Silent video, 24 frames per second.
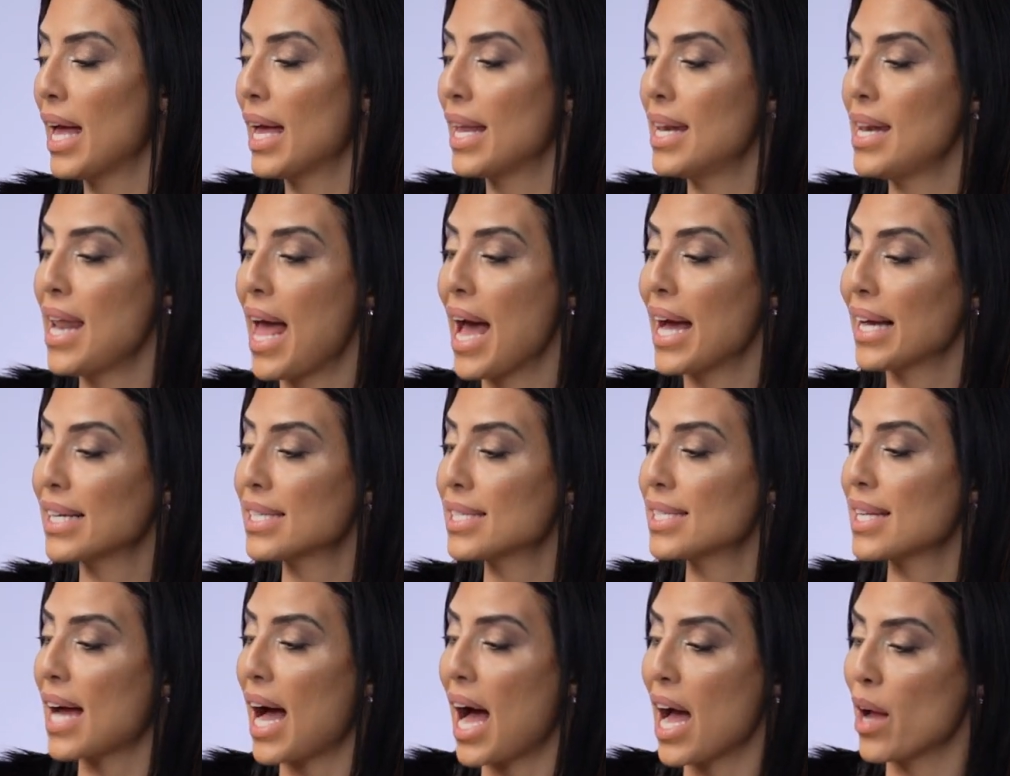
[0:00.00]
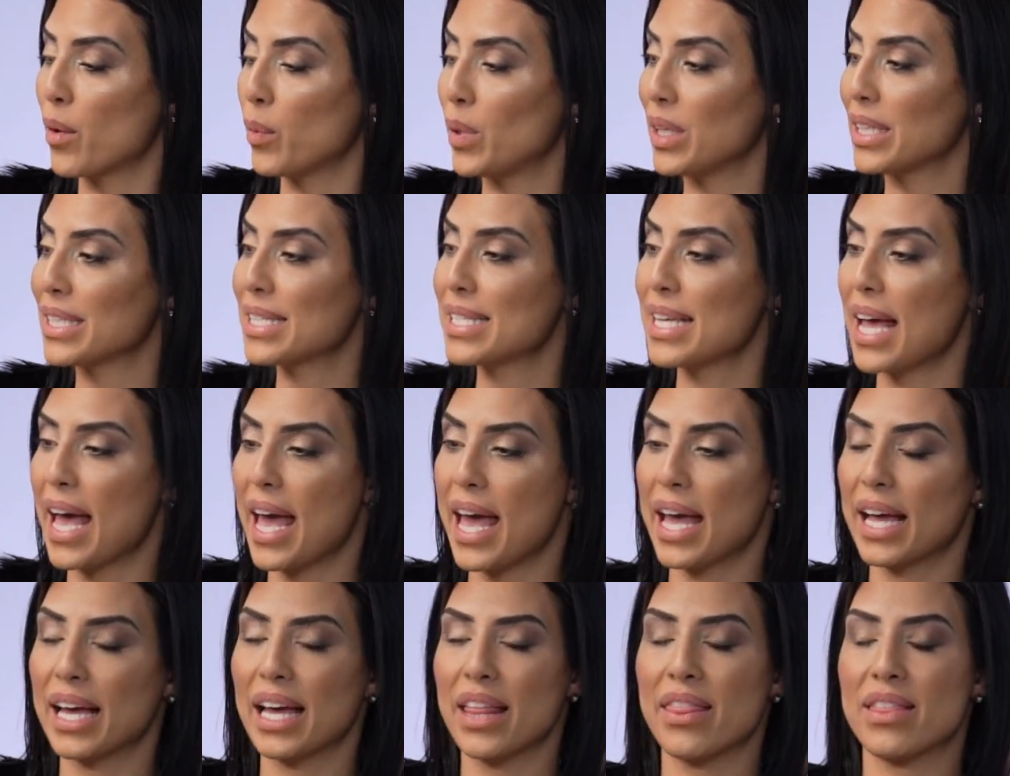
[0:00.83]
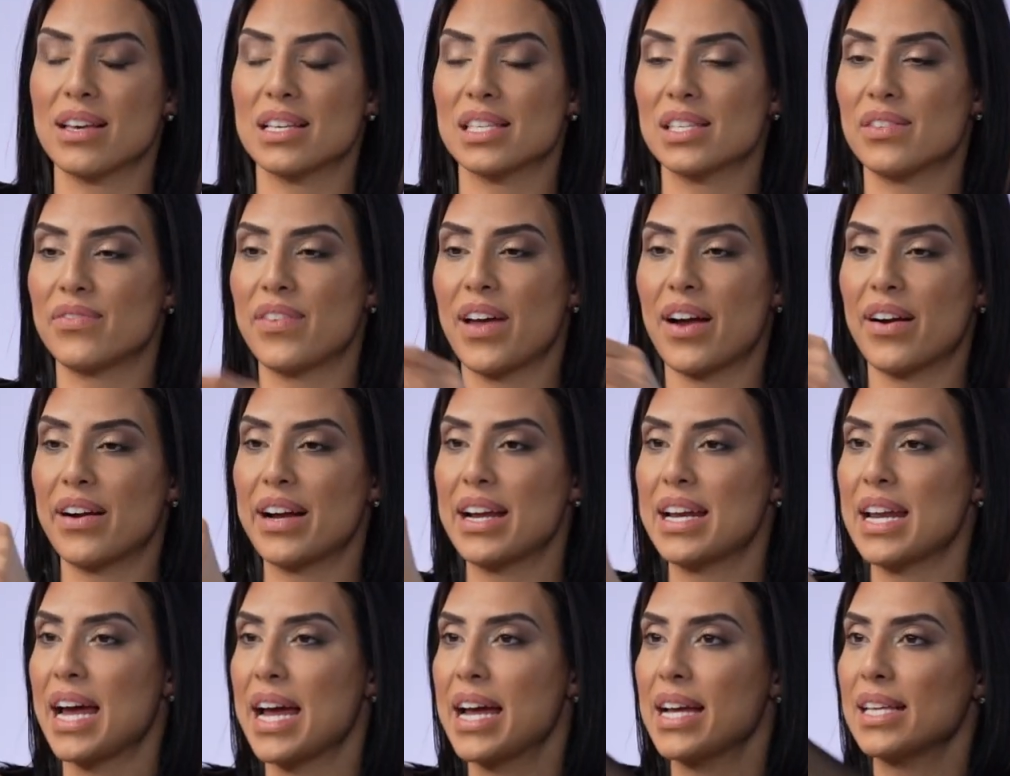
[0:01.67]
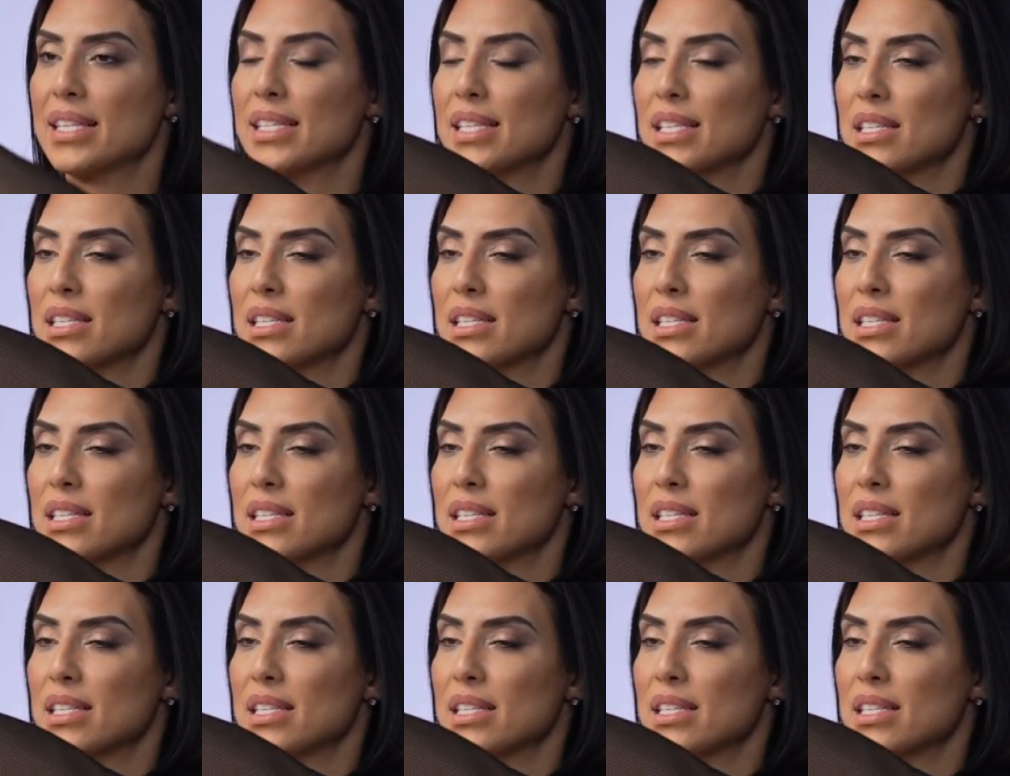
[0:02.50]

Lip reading: Next, I will take this very nice